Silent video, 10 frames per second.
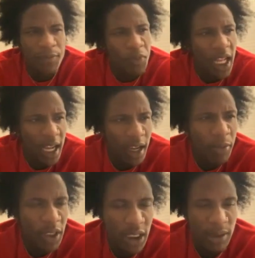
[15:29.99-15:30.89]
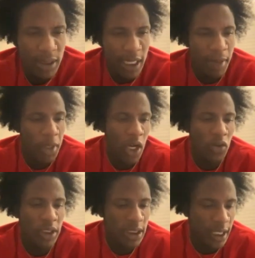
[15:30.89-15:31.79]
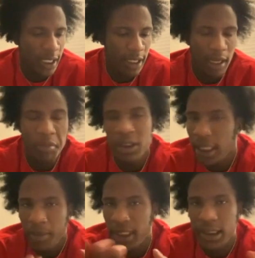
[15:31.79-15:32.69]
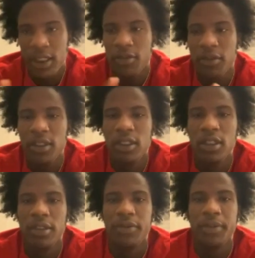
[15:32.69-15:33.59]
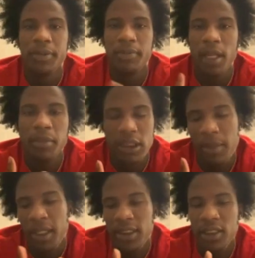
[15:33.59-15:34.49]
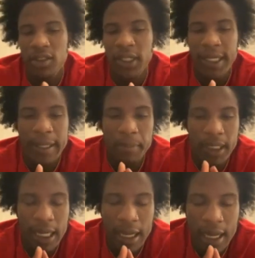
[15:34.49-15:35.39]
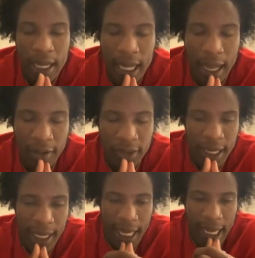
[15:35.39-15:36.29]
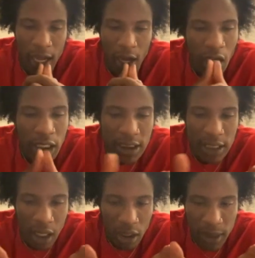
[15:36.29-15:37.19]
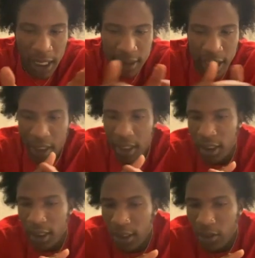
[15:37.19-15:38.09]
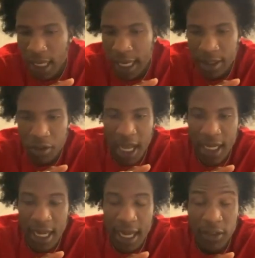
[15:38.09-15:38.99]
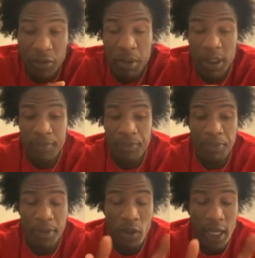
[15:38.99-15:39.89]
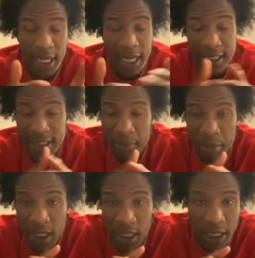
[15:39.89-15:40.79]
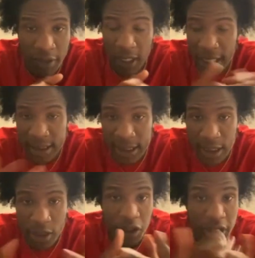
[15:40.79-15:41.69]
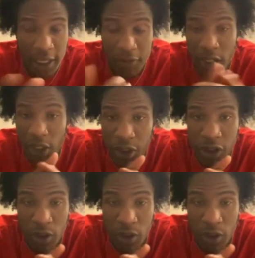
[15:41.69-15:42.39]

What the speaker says: And like I'm gonna keep saying, I'm gonna always say, I'm gonna say myself. You feel me? I'm gonna say my. But I feel like all them guys out there good. You got guys, but you got guys that been in the league for like 10 years, 7 years.